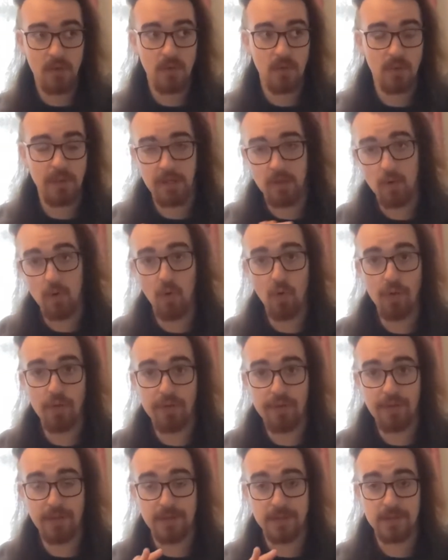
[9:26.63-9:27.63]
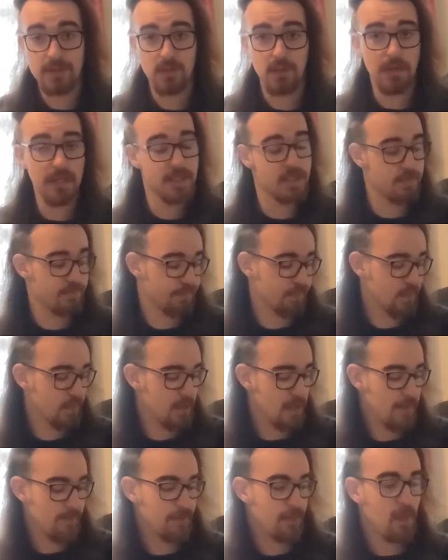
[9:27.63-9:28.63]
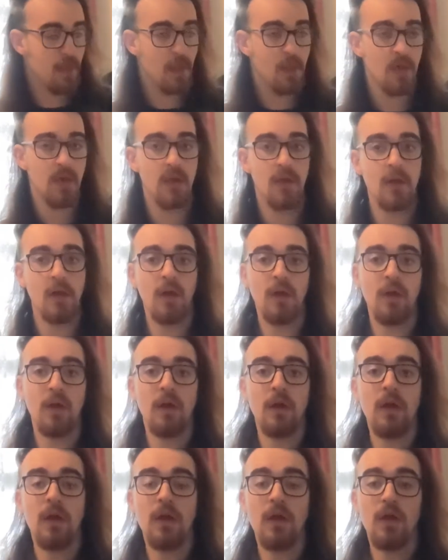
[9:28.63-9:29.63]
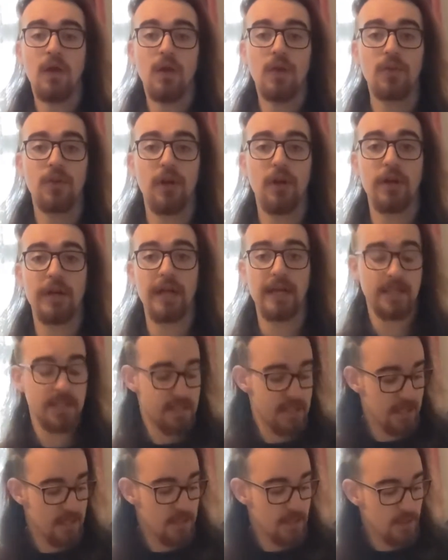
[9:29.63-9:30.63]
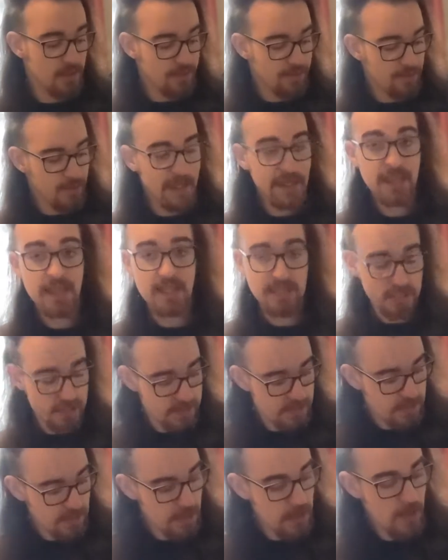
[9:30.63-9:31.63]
Like all the themes twice. Yeah. So yeah, it starts off like this.